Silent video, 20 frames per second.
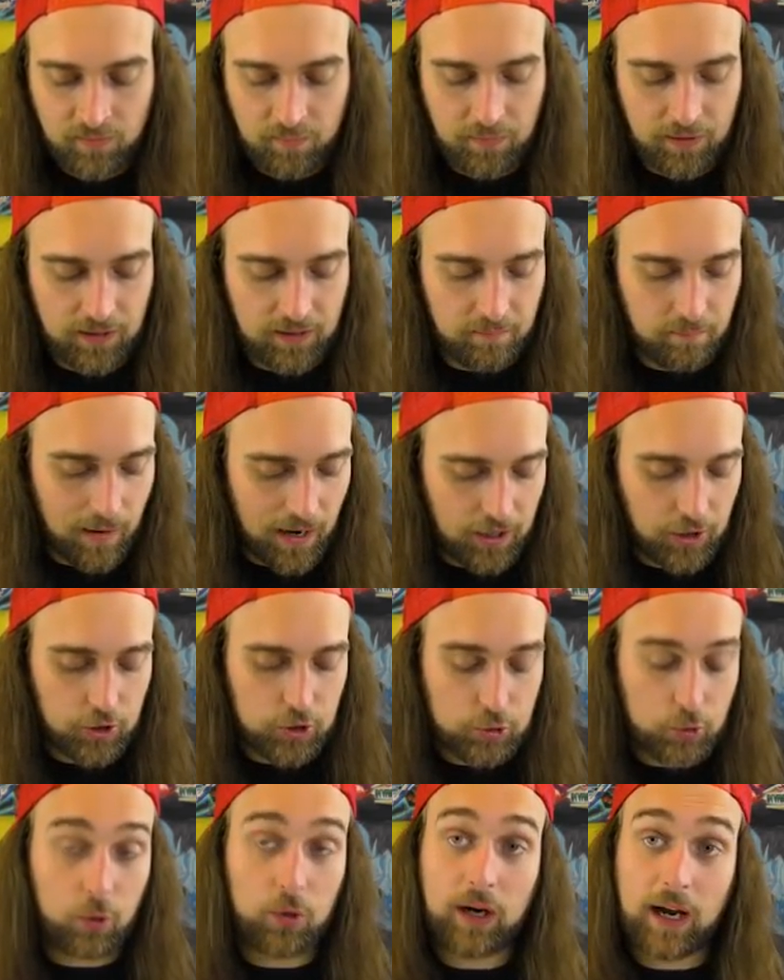But mind
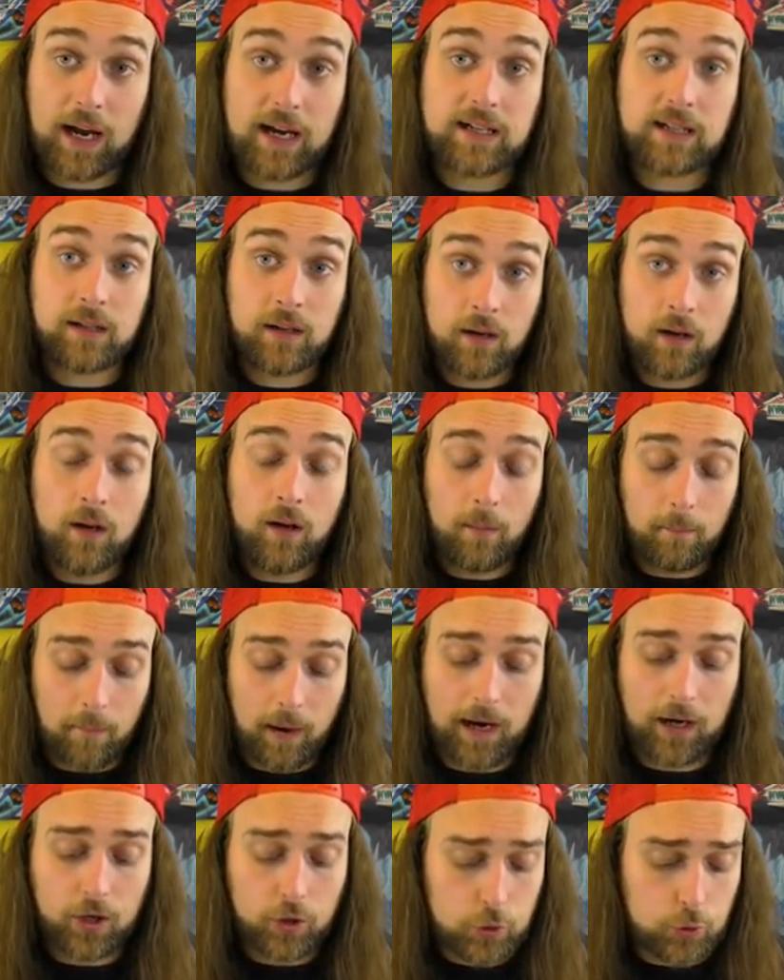control, guys.
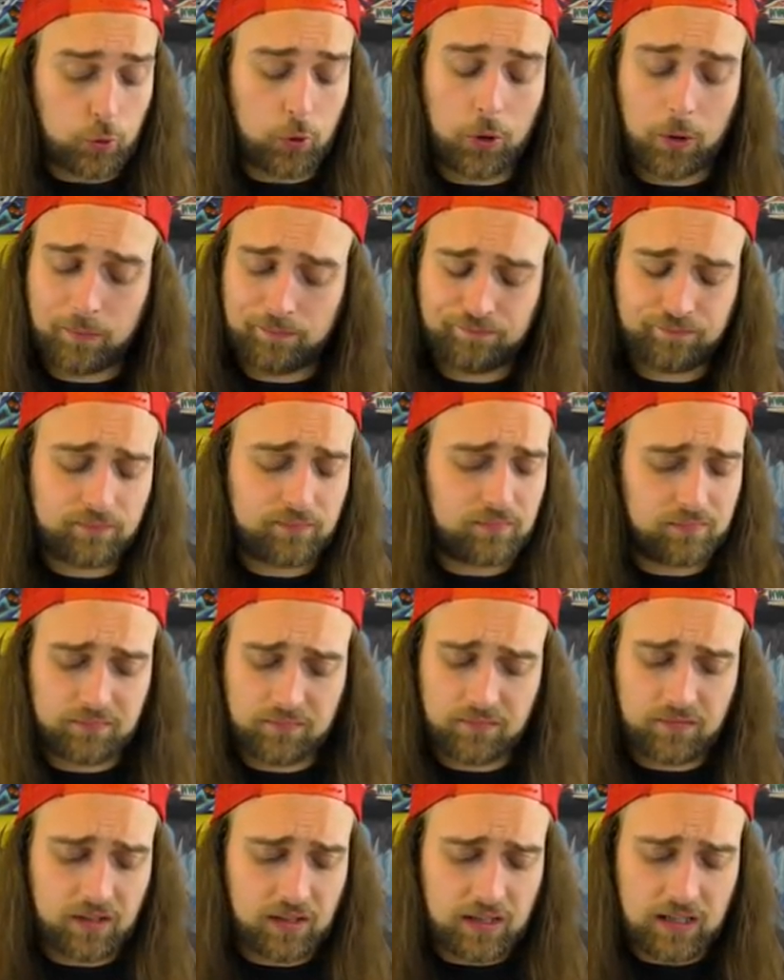Mind control
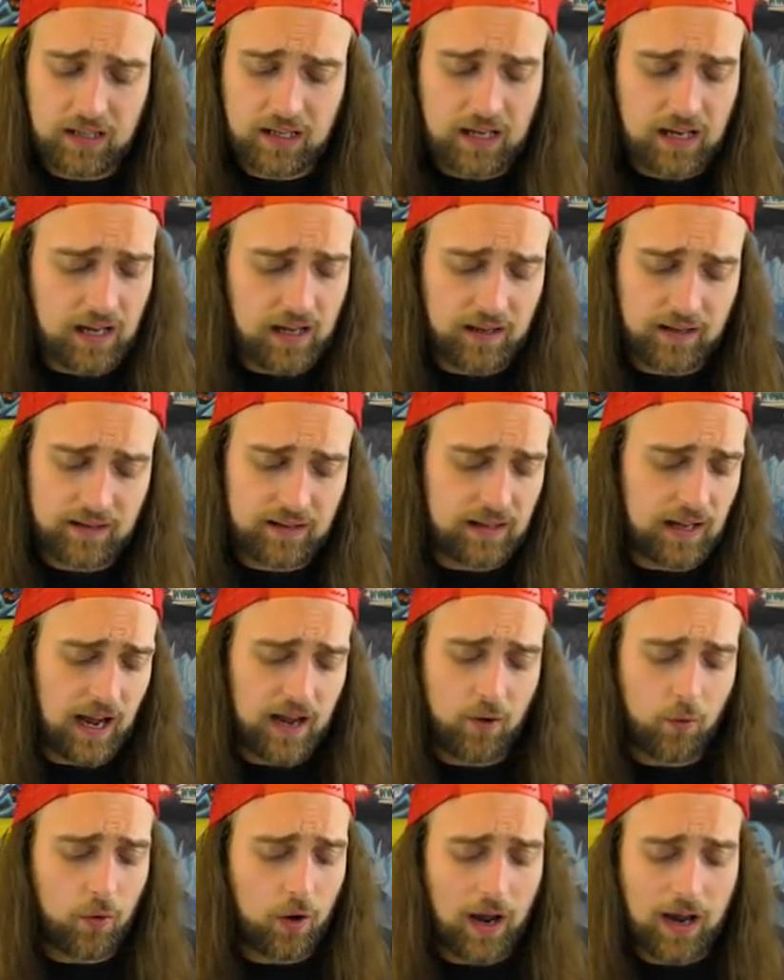
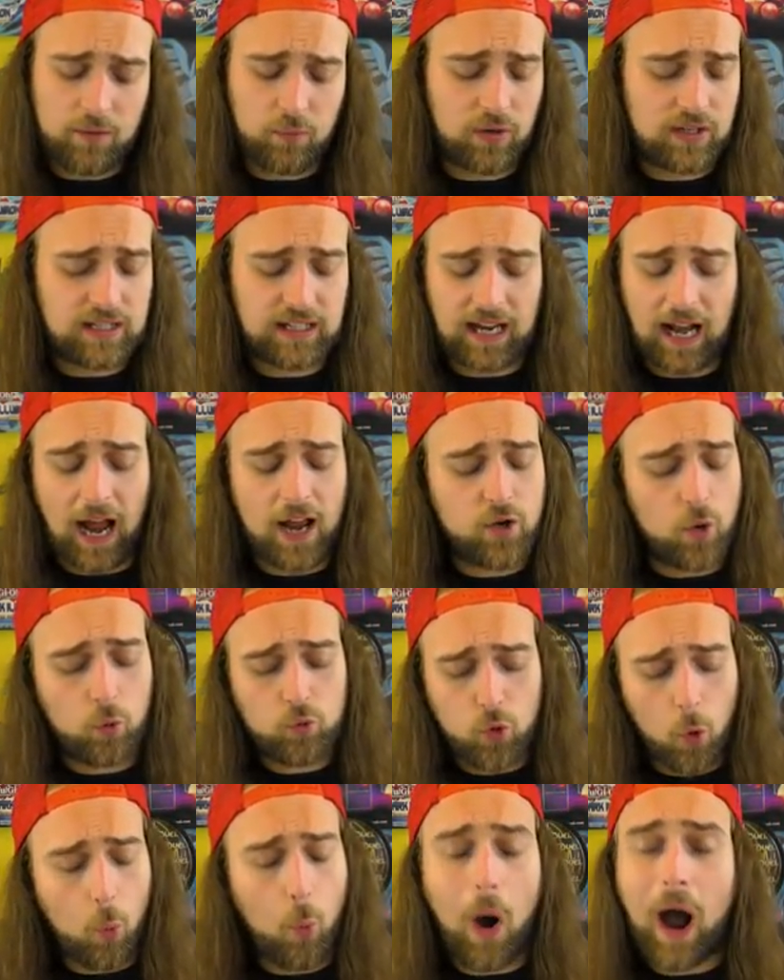I don't. I once again, I
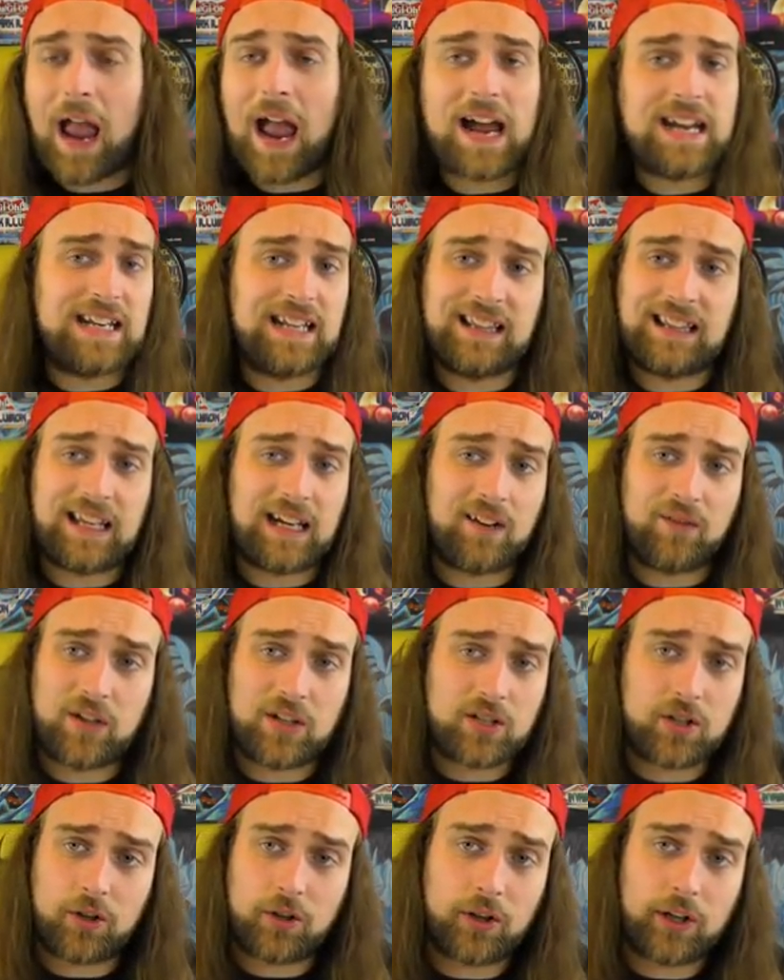don't know why I didn't think of
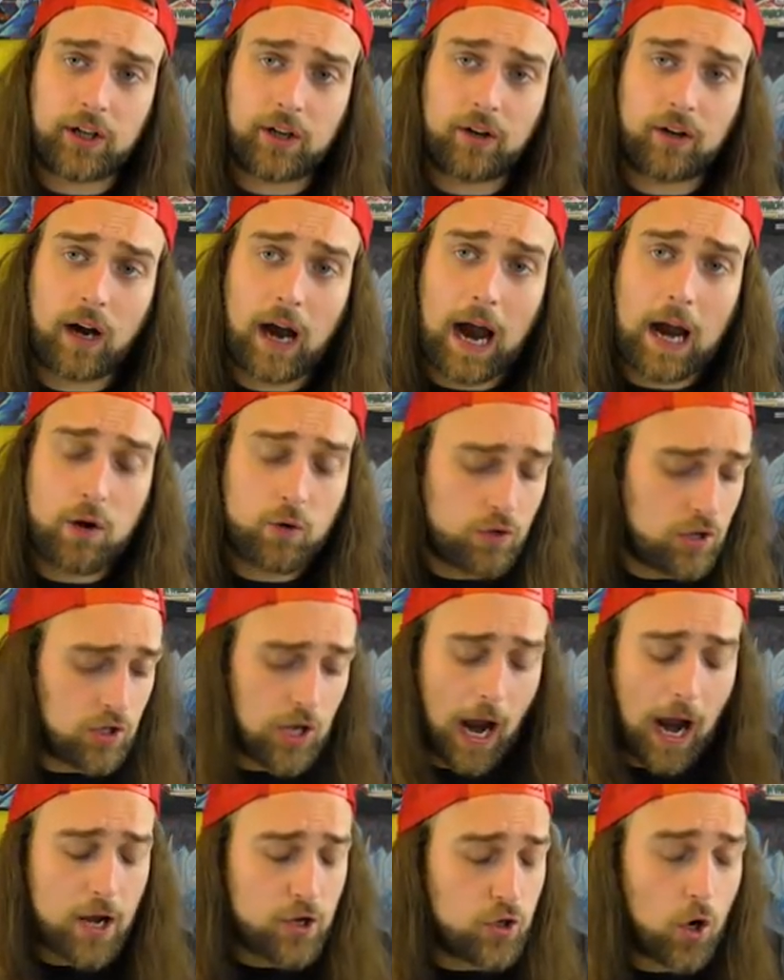this earlier. I
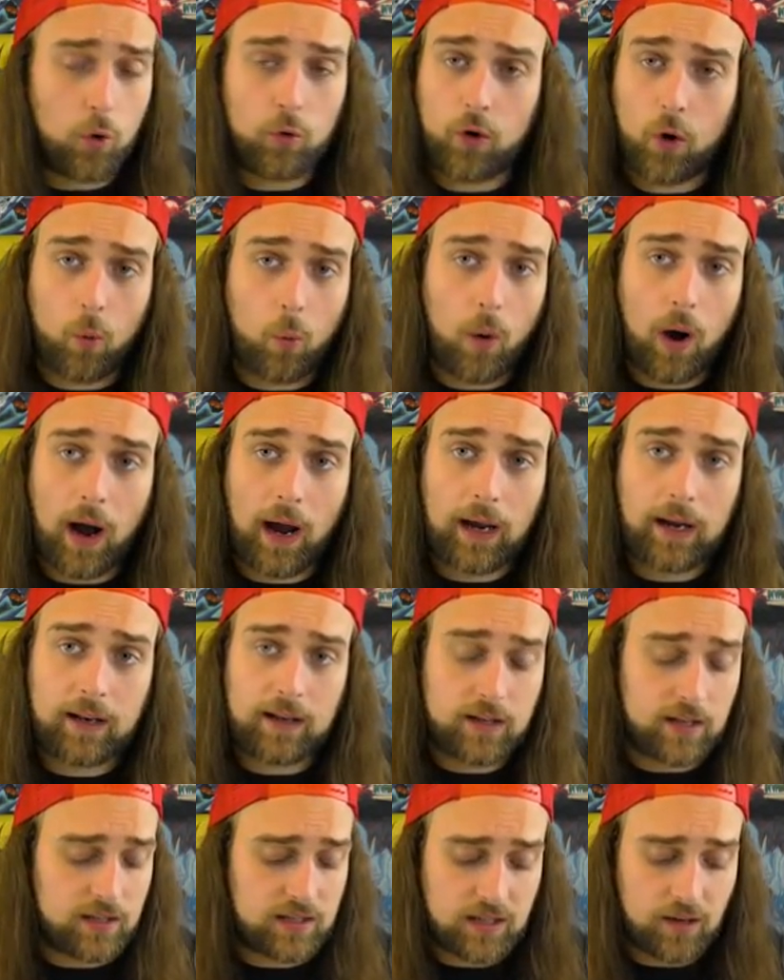I don't know why
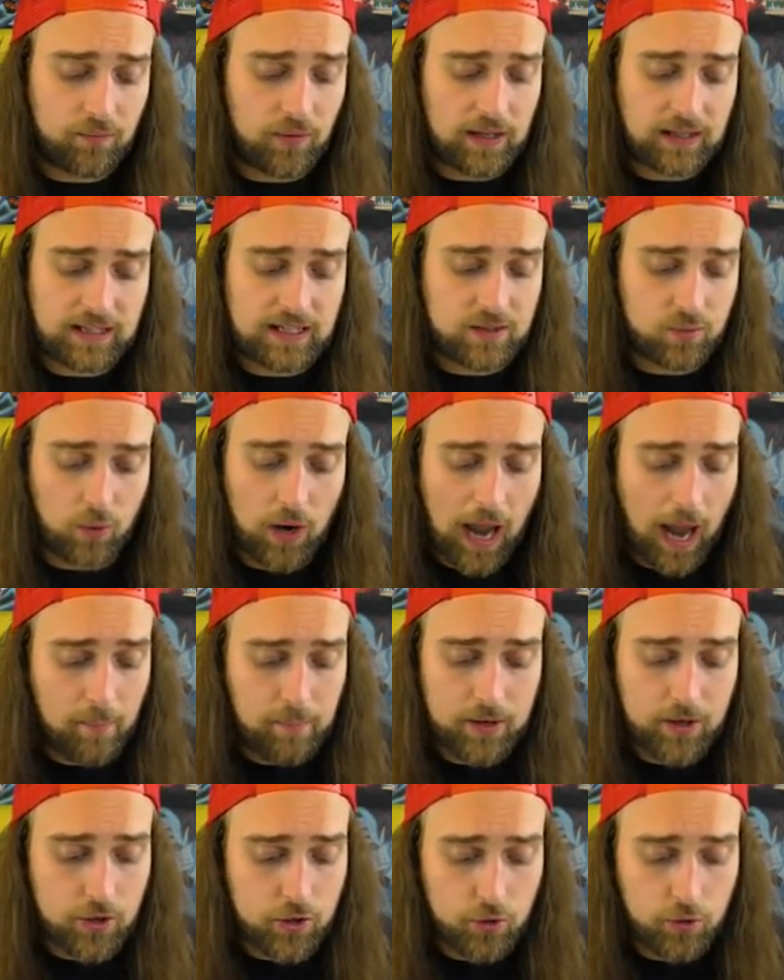stuff like this will
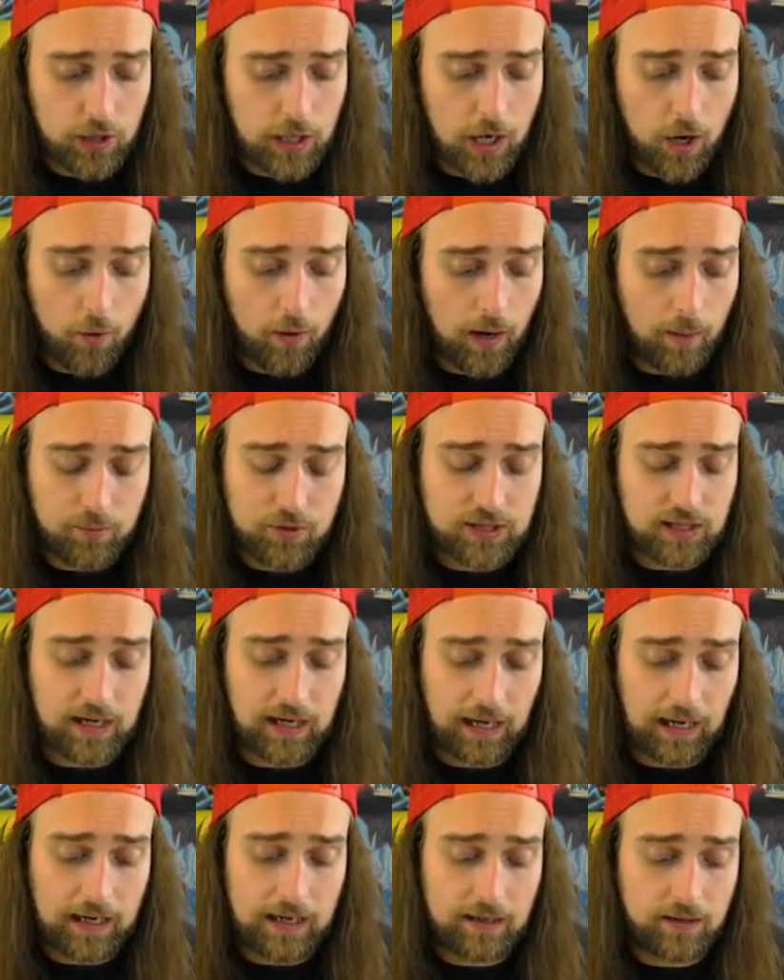happen in Yu-Gi-Oh, and I'm just
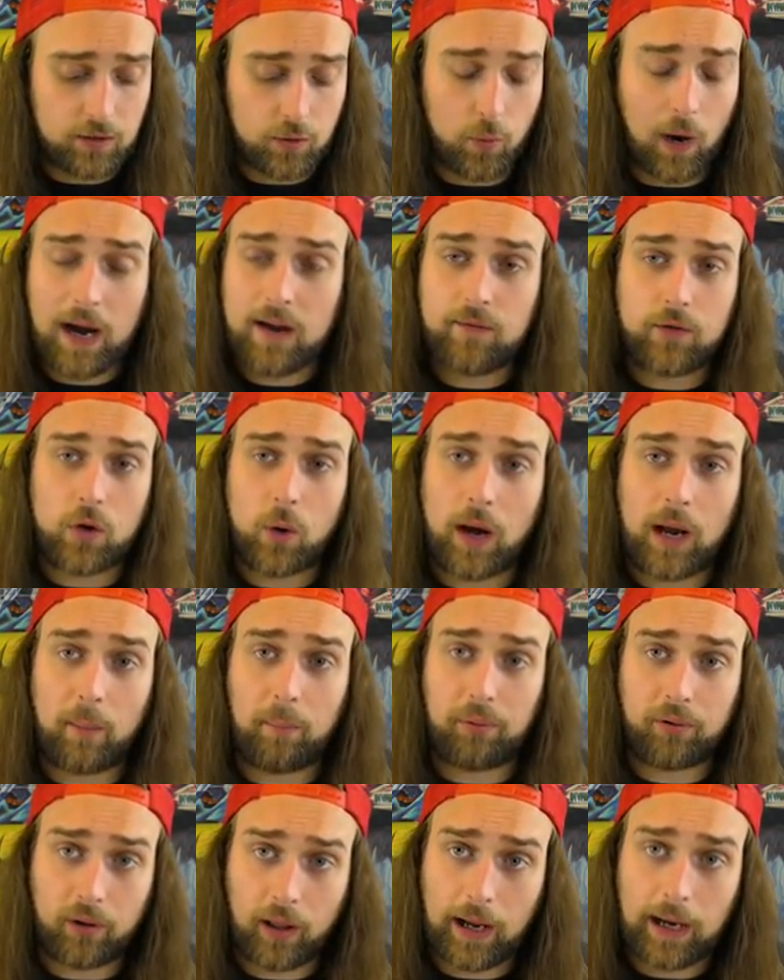like, do I even know how to
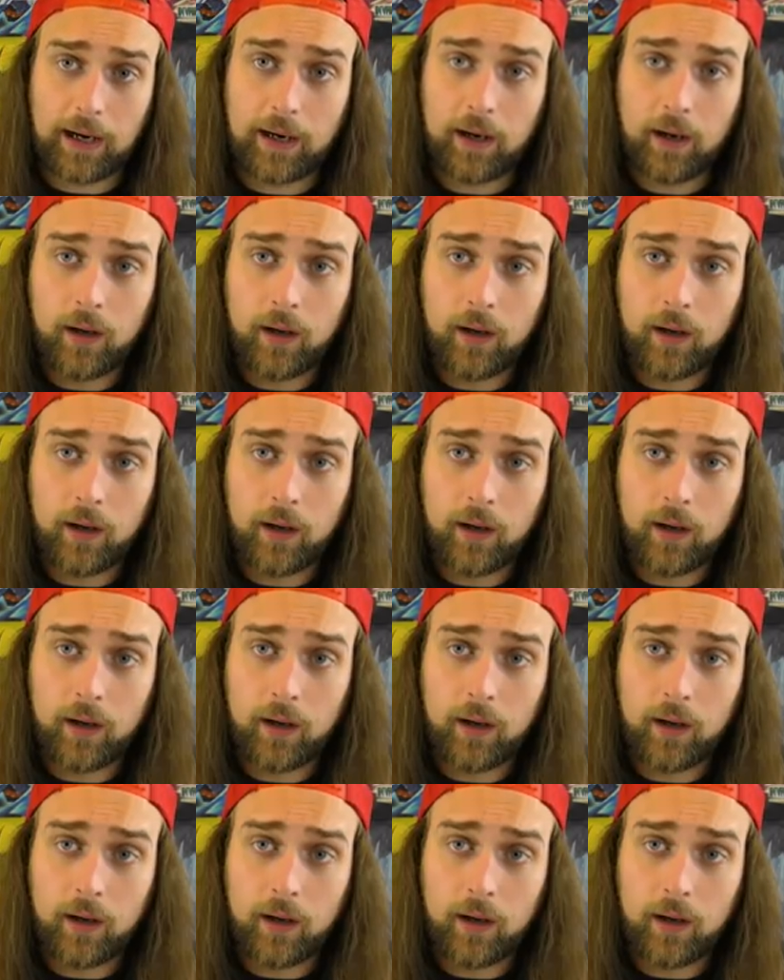play?